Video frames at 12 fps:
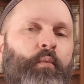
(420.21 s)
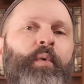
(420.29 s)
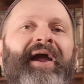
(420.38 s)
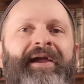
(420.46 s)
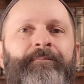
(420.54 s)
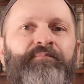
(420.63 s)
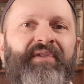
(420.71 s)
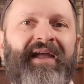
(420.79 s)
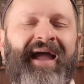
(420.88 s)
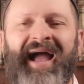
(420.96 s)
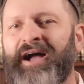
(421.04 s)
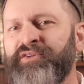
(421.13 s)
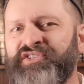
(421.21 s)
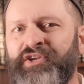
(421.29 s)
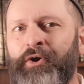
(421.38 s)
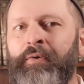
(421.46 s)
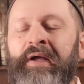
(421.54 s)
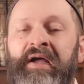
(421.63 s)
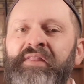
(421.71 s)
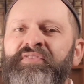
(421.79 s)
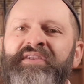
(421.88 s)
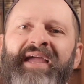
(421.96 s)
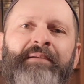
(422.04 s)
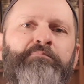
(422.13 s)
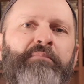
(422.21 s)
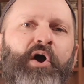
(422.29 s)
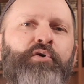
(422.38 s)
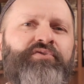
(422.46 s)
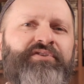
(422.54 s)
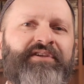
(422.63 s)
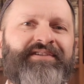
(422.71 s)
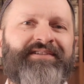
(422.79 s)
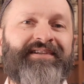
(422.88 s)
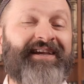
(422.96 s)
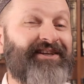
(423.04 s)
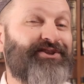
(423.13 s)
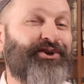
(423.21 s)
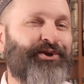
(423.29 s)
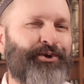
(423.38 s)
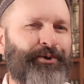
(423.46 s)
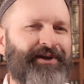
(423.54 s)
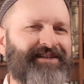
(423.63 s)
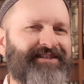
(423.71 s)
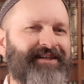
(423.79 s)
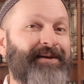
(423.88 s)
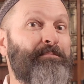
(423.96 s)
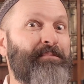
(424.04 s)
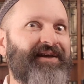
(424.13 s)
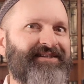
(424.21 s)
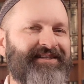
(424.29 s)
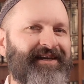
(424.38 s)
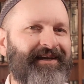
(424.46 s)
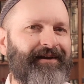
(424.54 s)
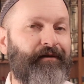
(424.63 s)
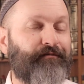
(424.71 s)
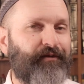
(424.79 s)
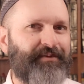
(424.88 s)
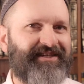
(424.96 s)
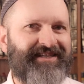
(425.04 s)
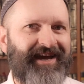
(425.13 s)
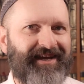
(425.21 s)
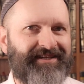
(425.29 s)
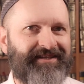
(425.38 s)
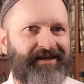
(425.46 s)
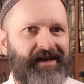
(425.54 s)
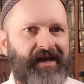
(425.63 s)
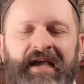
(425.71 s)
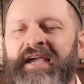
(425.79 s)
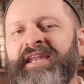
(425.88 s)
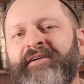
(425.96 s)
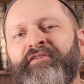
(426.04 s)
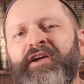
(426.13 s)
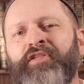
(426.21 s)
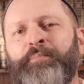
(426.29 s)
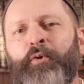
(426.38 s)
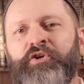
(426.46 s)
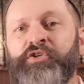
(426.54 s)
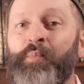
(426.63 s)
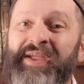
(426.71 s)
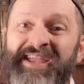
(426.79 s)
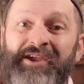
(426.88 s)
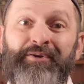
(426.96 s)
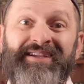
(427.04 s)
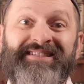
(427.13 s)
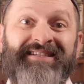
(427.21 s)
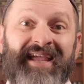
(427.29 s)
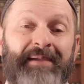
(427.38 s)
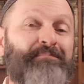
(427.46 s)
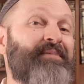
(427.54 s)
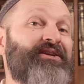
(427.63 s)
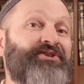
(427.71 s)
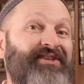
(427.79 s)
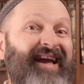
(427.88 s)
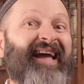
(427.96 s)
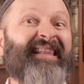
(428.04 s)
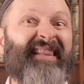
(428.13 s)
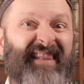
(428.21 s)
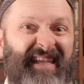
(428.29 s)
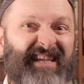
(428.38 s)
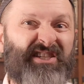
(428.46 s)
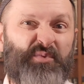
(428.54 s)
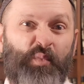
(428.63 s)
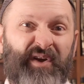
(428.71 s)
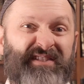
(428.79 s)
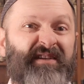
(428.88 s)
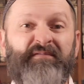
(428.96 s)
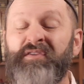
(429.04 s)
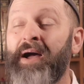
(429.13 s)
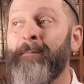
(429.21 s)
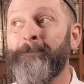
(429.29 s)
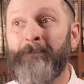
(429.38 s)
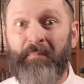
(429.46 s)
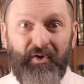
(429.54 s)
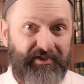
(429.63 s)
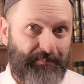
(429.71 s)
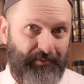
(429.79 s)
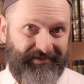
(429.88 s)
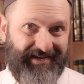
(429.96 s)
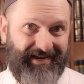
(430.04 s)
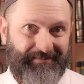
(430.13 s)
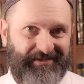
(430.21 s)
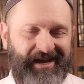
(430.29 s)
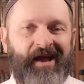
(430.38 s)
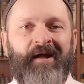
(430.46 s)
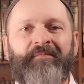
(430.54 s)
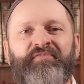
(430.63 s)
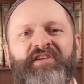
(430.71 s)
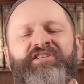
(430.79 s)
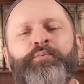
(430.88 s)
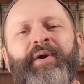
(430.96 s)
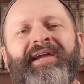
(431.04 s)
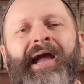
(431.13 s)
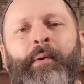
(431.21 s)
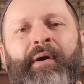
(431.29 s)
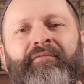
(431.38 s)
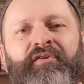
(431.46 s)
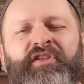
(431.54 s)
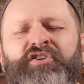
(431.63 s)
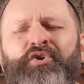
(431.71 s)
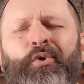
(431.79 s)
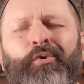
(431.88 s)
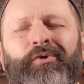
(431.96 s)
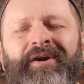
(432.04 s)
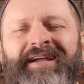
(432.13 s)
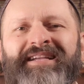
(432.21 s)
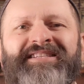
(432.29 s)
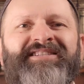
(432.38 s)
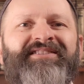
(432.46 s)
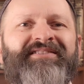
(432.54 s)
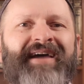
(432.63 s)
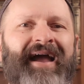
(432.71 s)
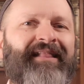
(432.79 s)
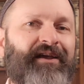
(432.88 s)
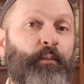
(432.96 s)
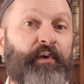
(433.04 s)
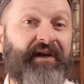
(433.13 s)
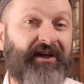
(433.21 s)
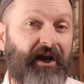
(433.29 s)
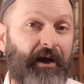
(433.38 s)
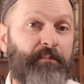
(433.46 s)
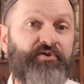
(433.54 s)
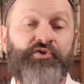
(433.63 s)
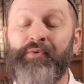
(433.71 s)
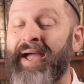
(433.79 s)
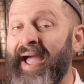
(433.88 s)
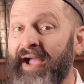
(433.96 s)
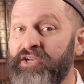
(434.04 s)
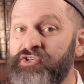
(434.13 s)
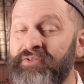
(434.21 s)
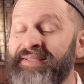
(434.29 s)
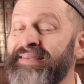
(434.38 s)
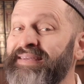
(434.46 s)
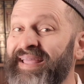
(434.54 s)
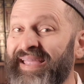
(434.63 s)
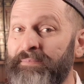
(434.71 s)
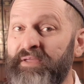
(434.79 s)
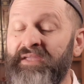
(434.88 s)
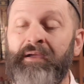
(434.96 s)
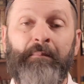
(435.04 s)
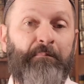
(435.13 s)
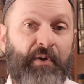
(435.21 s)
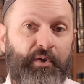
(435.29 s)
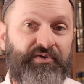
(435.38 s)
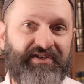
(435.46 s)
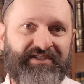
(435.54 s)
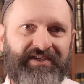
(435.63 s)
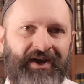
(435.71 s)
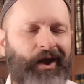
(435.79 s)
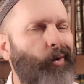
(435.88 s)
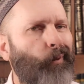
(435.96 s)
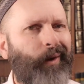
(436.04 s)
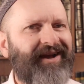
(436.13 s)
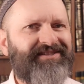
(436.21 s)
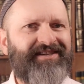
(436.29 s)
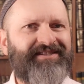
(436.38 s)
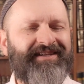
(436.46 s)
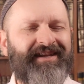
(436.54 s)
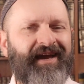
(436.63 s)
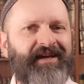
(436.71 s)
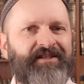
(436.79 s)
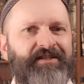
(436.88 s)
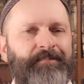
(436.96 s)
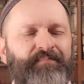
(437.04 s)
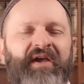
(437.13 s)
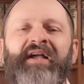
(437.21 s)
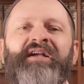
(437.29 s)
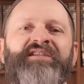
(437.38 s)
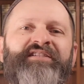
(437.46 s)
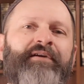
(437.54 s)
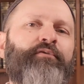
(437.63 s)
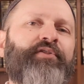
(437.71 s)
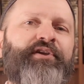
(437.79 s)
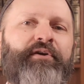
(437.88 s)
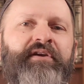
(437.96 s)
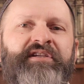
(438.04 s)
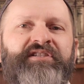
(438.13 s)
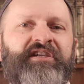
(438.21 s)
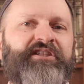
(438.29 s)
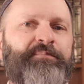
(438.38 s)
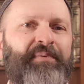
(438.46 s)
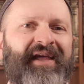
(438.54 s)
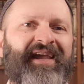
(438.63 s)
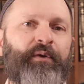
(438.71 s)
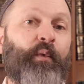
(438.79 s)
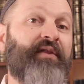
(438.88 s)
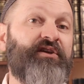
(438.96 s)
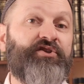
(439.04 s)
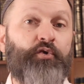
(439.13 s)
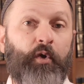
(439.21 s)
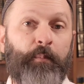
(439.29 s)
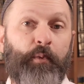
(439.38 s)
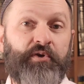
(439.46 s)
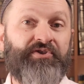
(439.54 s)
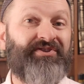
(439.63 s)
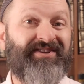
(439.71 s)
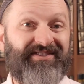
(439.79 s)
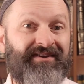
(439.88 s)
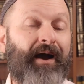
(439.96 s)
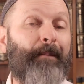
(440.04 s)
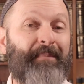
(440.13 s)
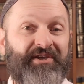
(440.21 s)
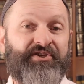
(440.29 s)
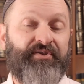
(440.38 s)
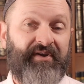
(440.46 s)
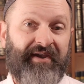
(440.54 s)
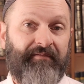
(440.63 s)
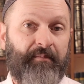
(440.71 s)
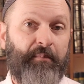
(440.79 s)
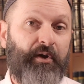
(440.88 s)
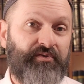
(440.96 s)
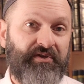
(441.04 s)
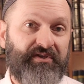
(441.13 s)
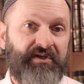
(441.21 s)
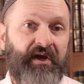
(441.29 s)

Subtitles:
way. How so? The name Moses is curiously missing from the text. In every other portion, we hear his name mentioned at least once, if not multiple times. This week, however, the Torah is silent when it comes to actually naming Moses. Why is this the case? Several theories explain why this Torah portion does not mention the name of Moses.